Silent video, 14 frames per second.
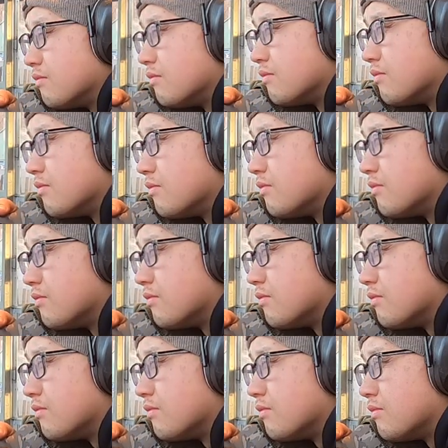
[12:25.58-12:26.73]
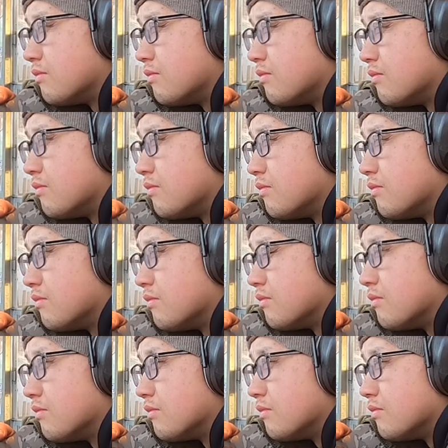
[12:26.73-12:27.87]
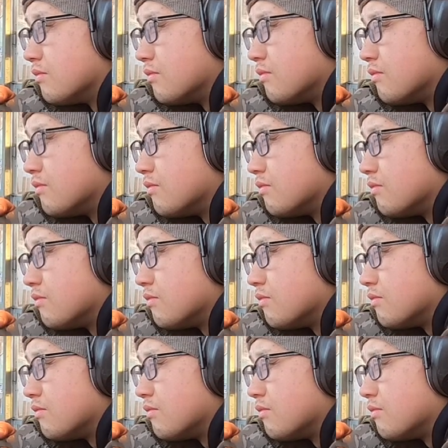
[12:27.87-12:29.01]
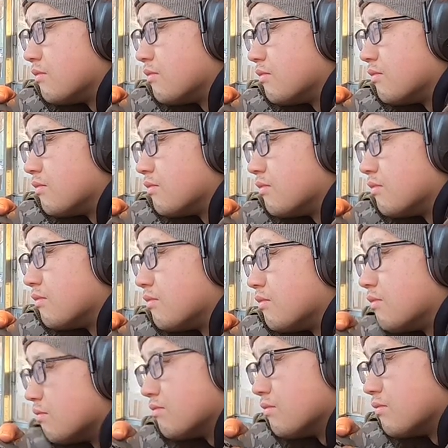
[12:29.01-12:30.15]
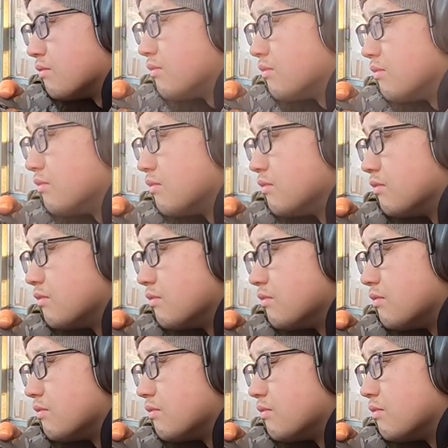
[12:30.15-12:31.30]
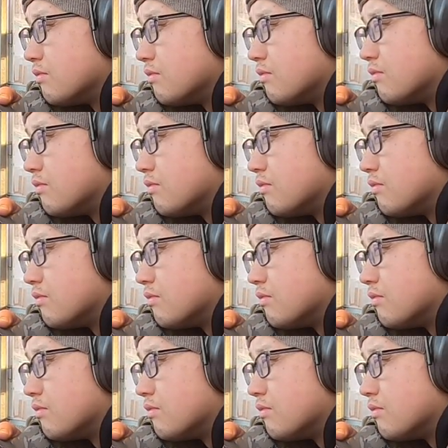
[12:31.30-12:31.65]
No one is speaking in this clip.